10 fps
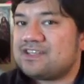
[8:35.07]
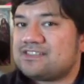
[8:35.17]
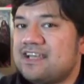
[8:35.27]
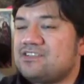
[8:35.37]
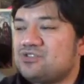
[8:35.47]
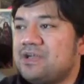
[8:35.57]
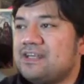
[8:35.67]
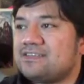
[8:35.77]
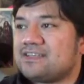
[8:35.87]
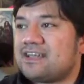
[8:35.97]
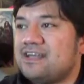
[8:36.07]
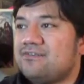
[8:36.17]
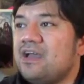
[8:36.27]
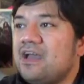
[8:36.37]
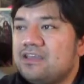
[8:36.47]
has had training to kind
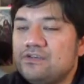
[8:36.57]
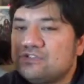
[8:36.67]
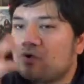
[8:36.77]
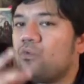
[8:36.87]
of use her